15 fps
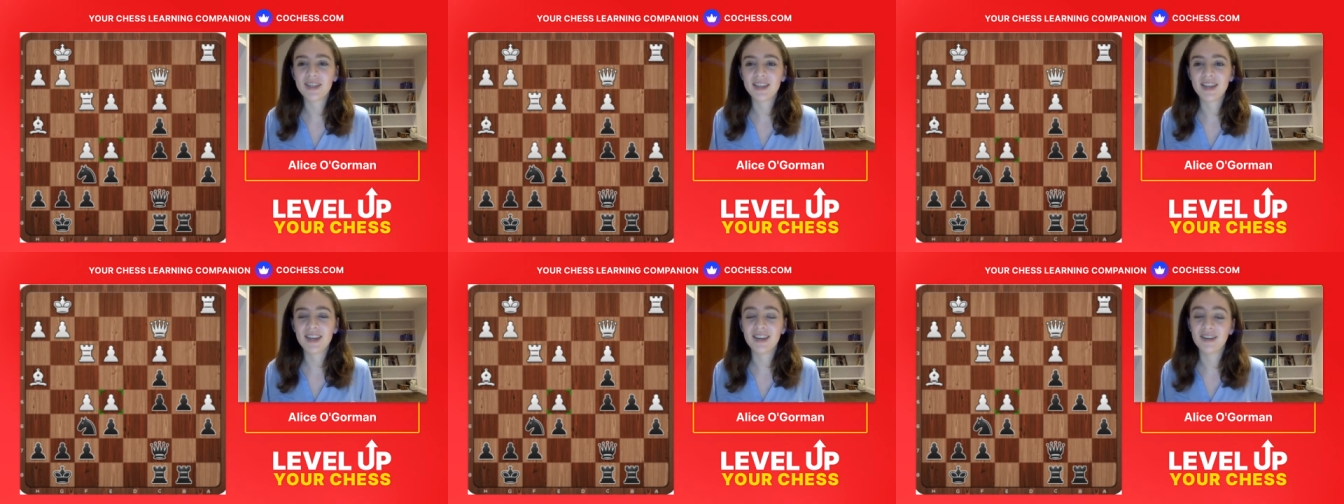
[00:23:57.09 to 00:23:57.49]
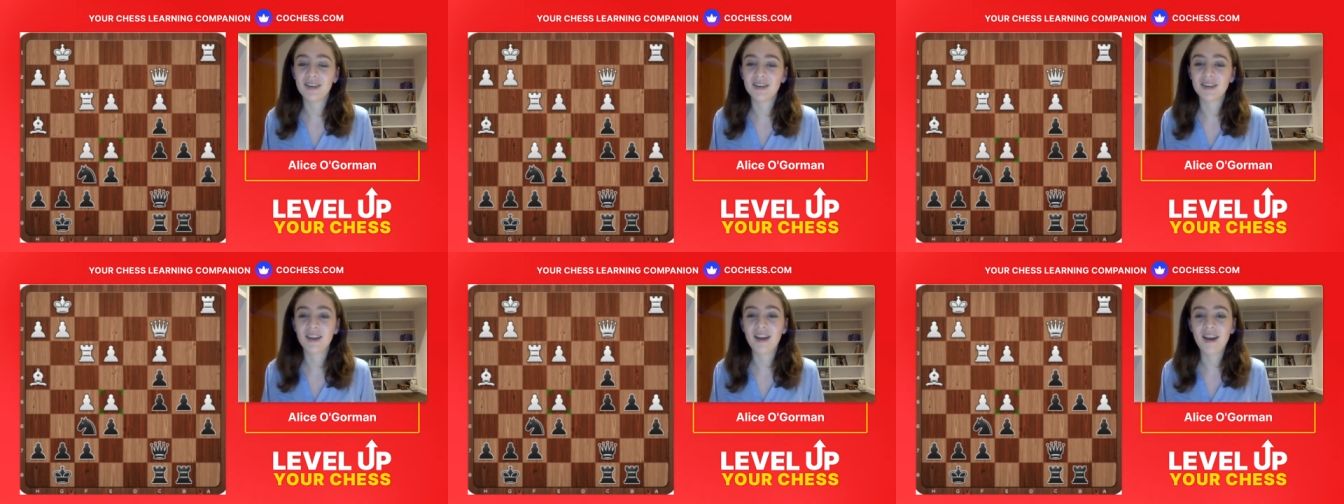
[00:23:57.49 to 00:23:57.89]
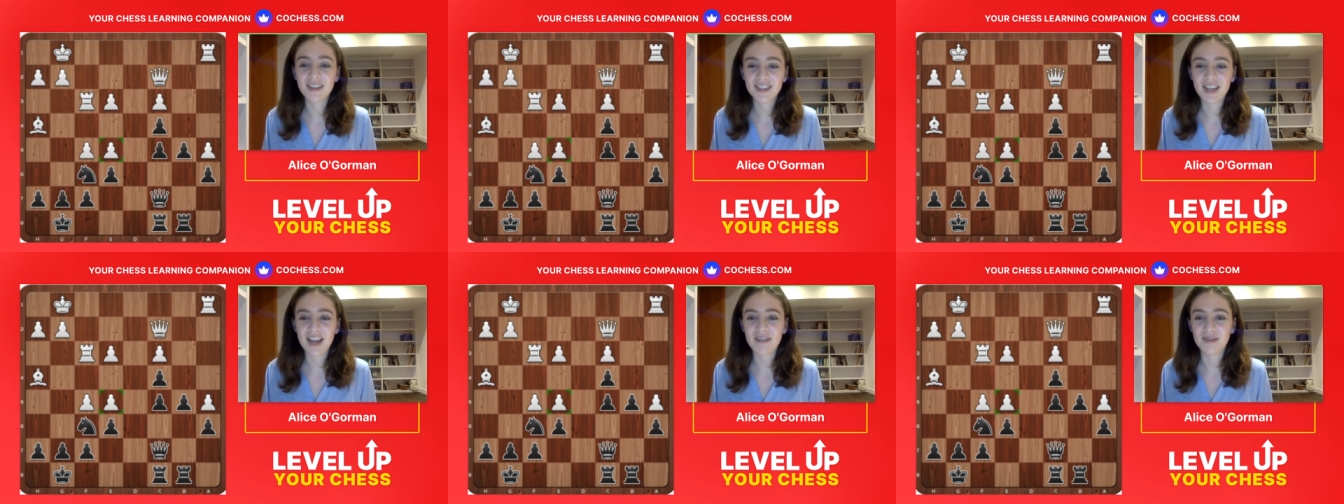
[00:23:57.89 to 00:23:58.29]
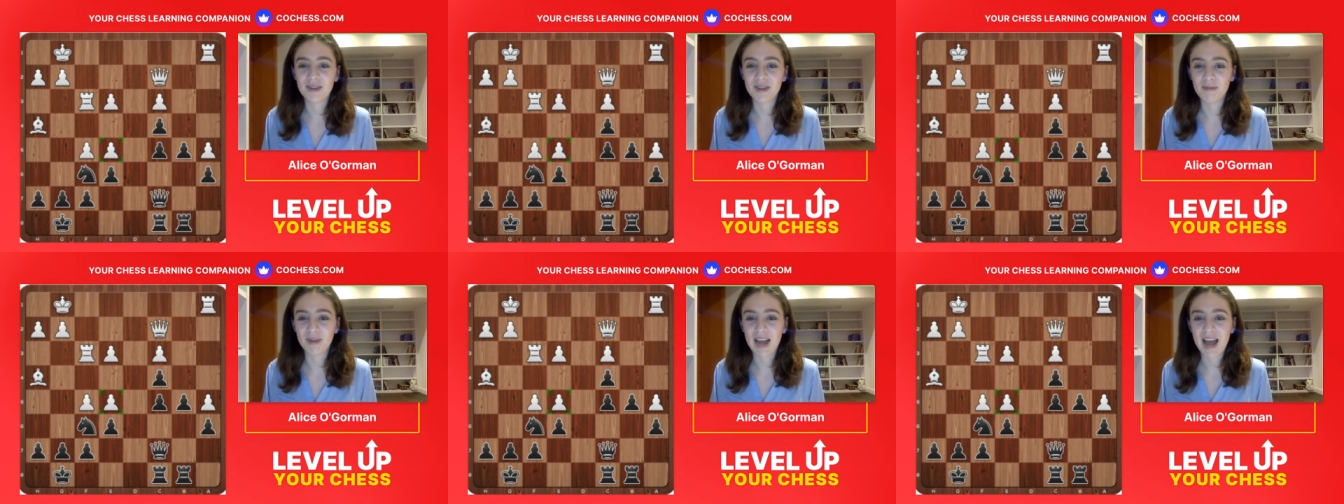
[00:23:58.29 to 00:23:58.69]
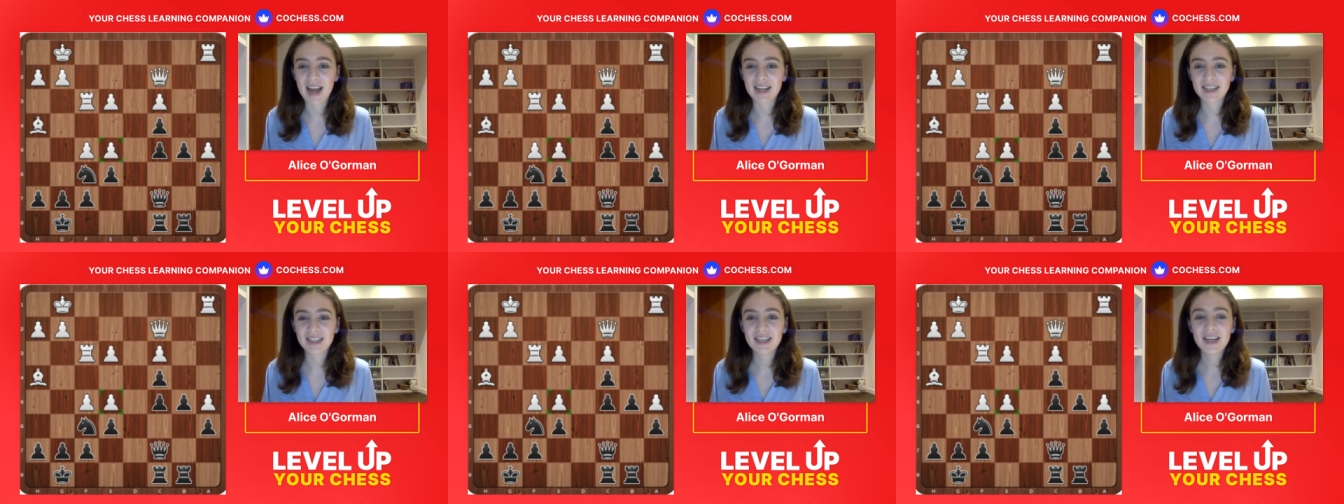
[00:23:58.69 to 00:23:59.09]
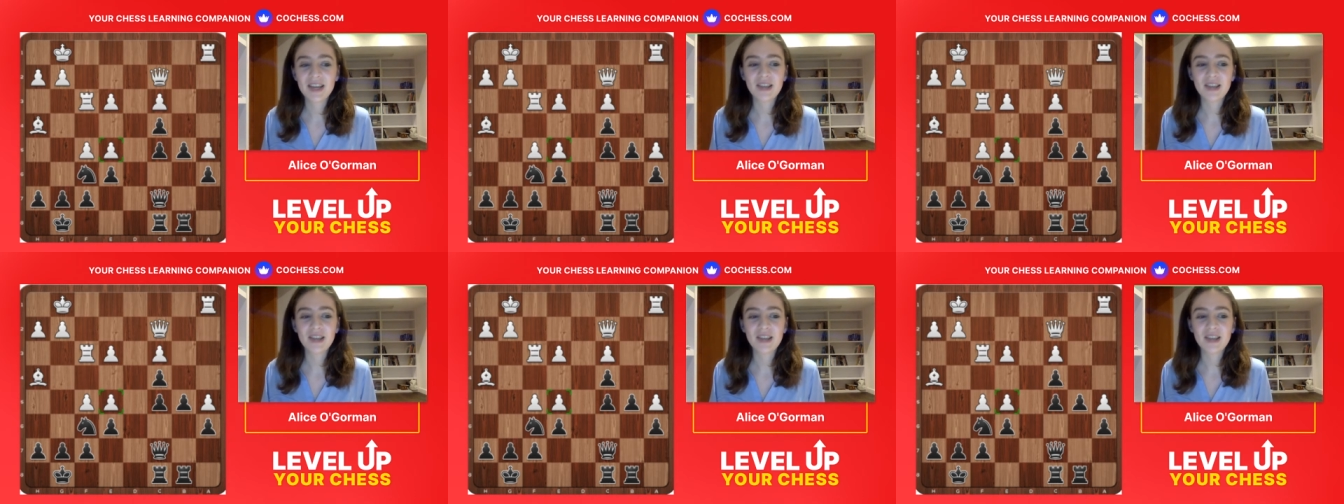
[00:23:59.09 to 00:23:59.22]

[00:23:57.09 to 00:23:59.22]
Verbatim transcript: king looks a lot safer than black's.